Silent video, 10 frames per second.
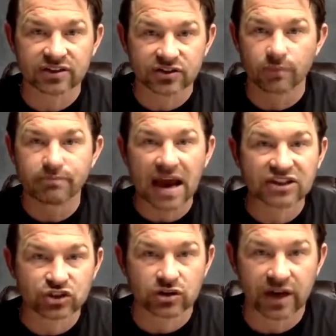It's our
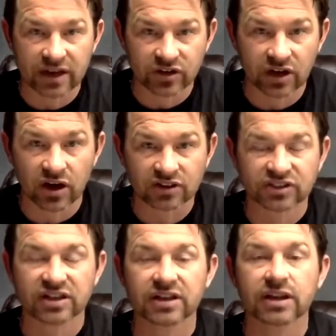master
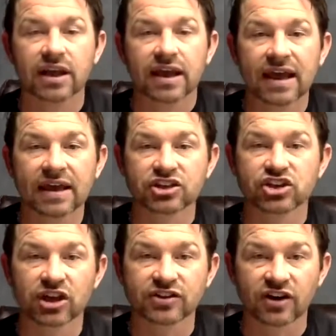antioxidant, and it
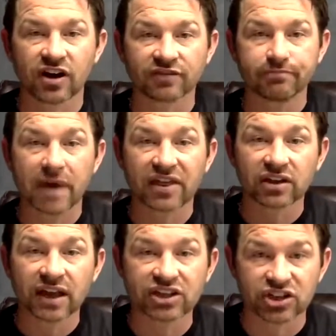shuts off
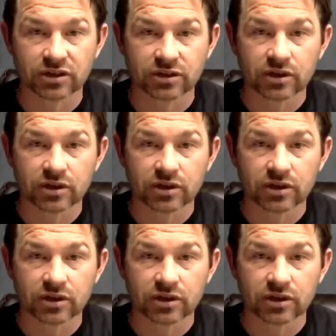methylation.